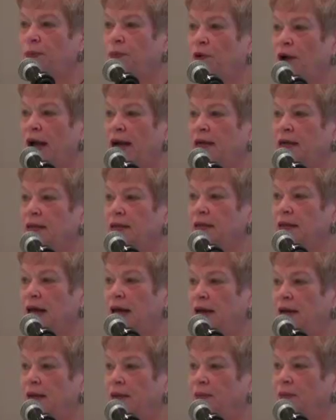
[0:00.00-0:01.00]
to practice
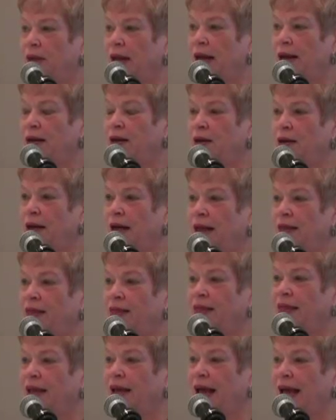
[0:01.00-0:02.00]
that. I
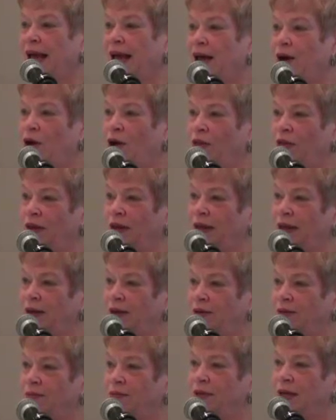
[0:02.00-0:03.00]
think I got all the
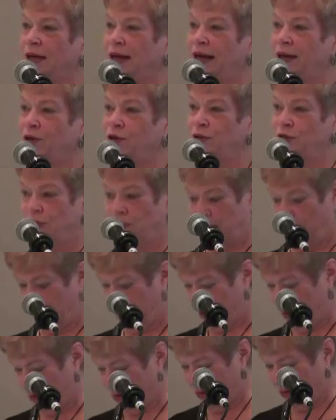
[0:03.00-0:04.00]
little connectors right
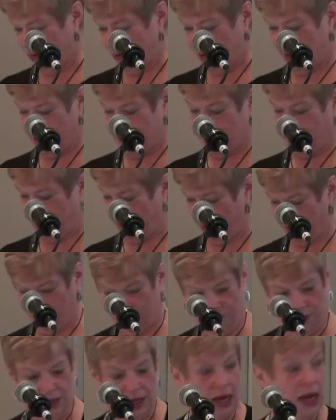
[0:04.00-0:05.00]
that time.
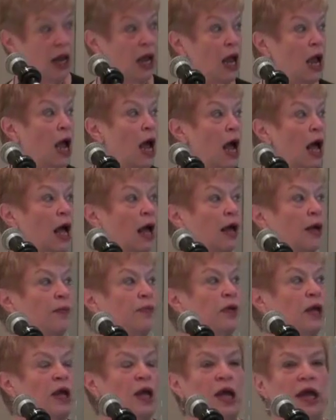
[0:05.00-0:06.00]

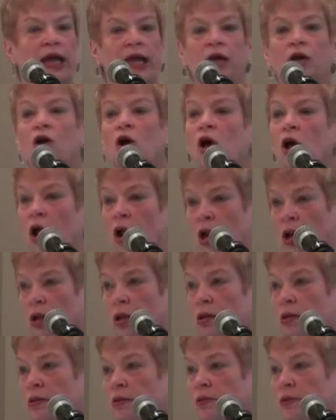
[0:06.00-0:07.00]
In
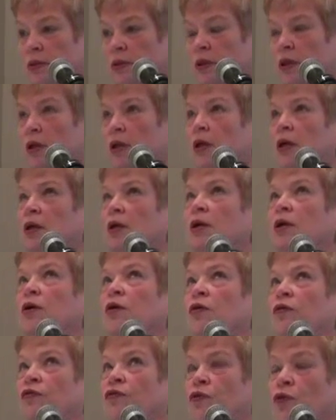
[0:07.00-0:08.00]
all,
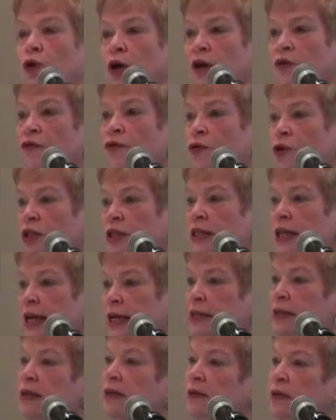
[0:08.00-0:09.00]
44
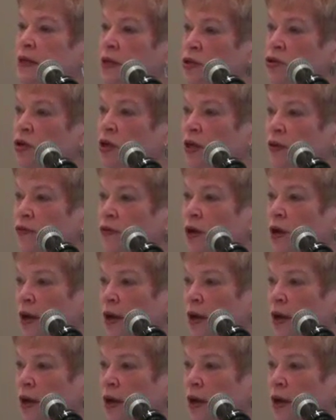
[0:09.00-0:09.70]
states in the District of